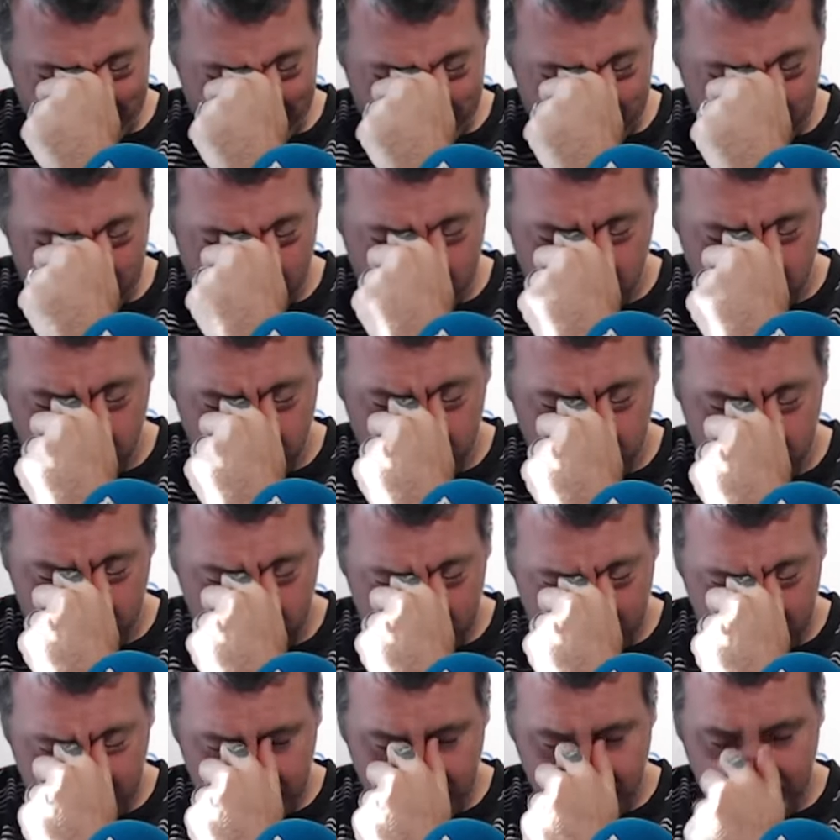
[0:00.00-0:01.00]
Oh,
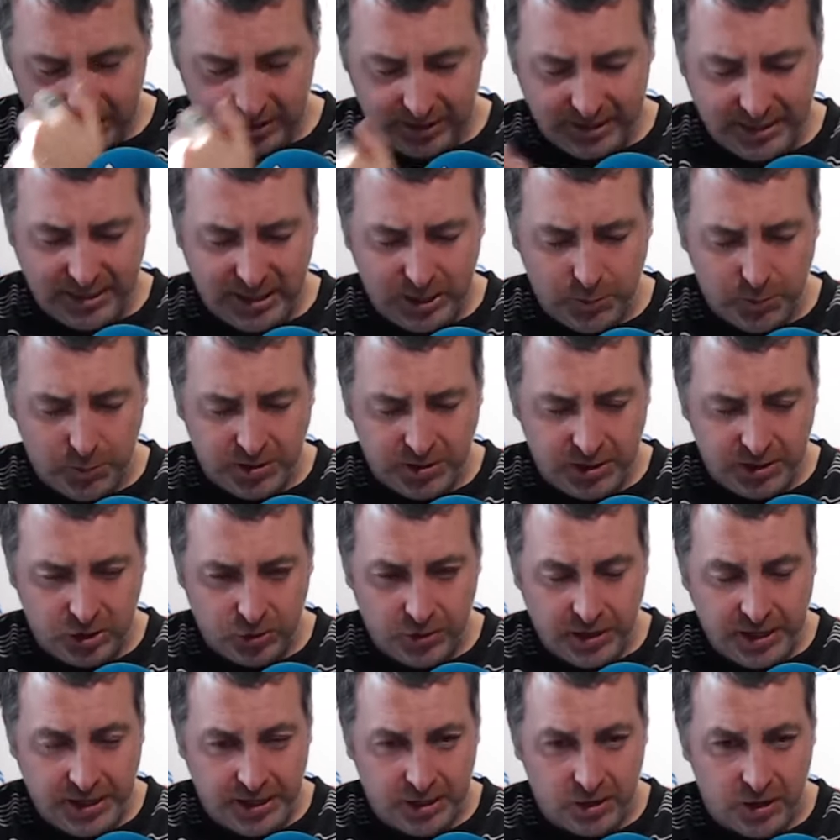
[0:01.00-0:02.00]
jeez. At least he wasn't
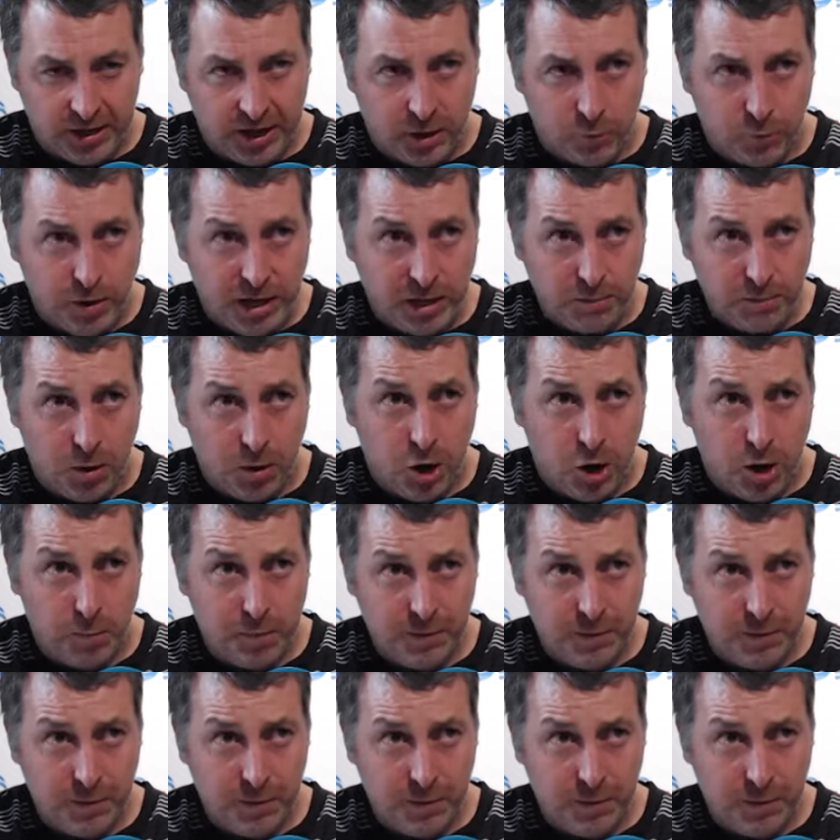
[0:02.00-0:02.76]
treating it like a ring pop.